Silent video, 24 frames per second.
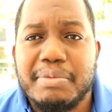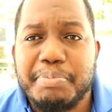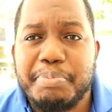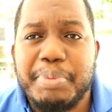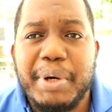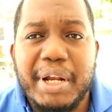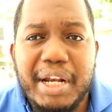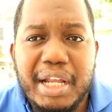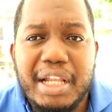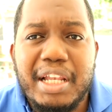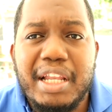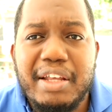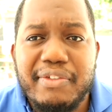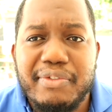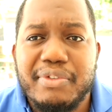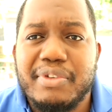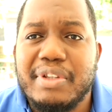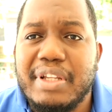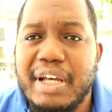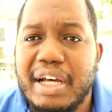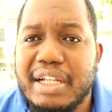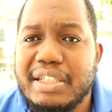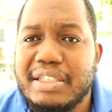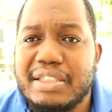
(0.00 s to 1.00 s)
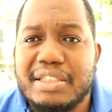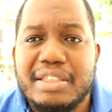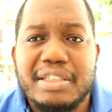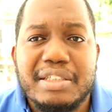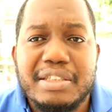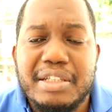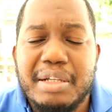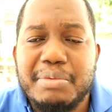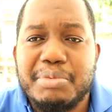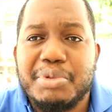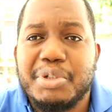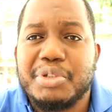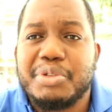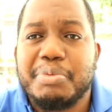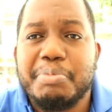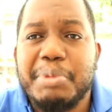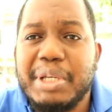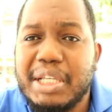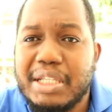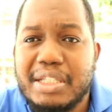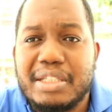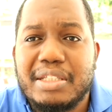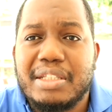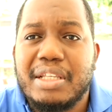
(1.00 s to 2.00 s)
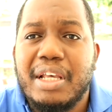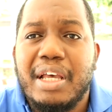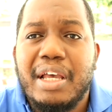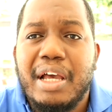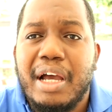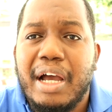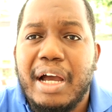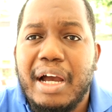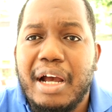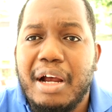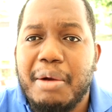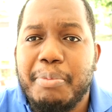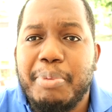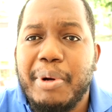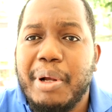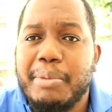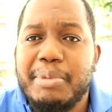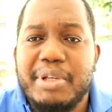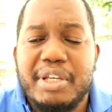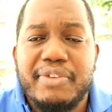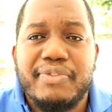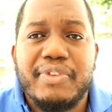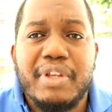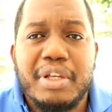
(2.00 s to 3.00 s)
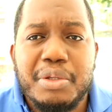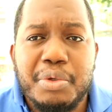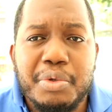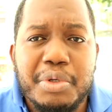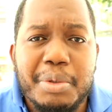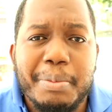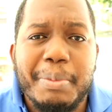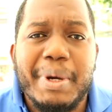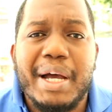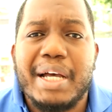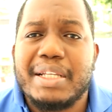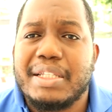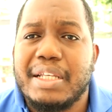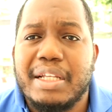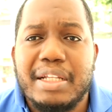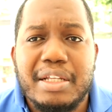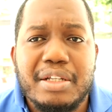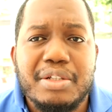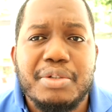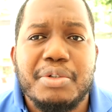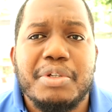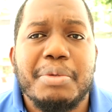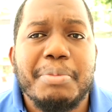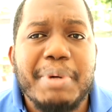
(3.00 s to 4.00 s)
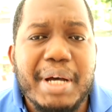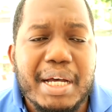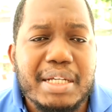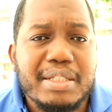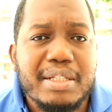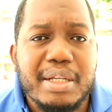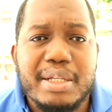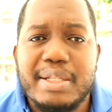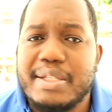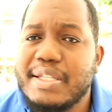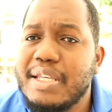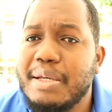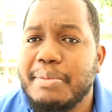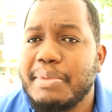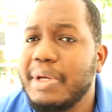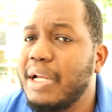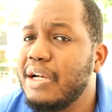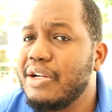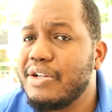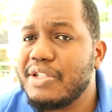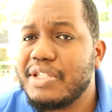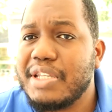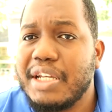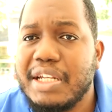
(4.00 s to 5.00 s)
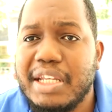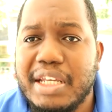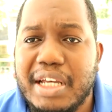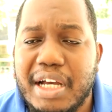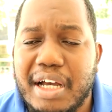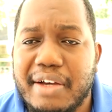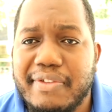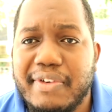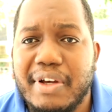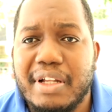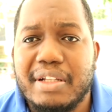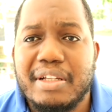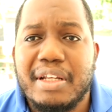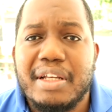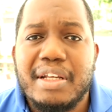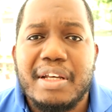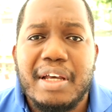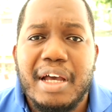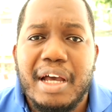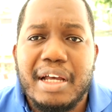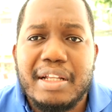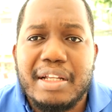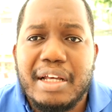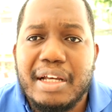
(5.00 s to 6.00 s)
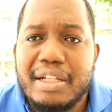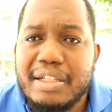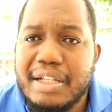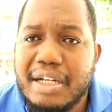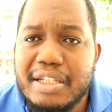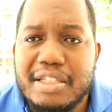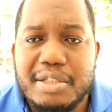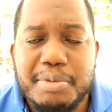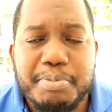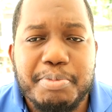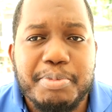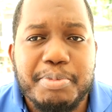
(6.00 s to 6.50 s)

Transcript: upon a level that them just mix, or probably if they do the master and they do the master and same time they'll send it off, and that's